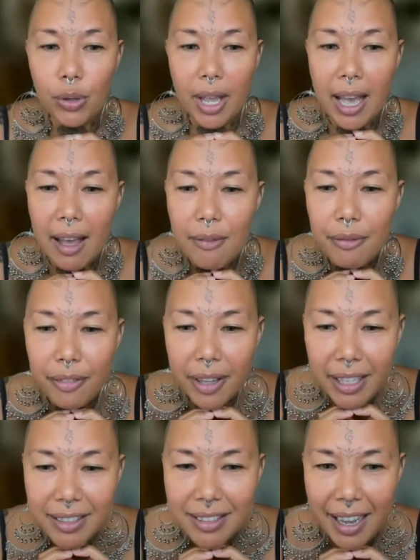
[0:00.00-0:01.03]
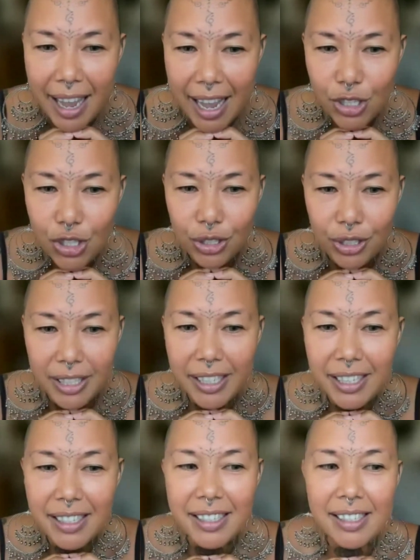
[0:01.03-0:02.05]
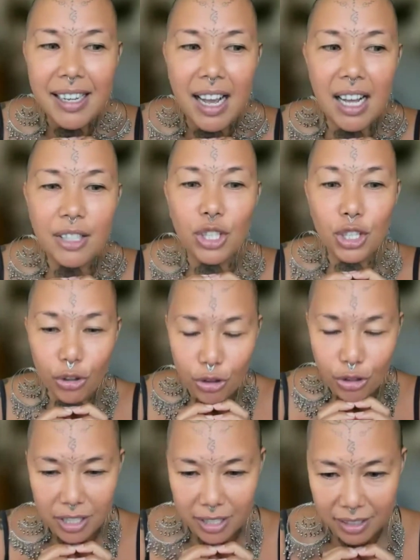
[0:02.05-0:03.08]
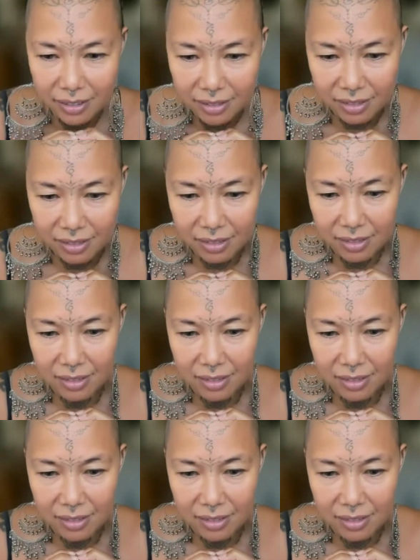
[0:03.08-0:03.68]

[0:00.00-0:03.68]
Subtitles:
but you haven't actually uncloaked it.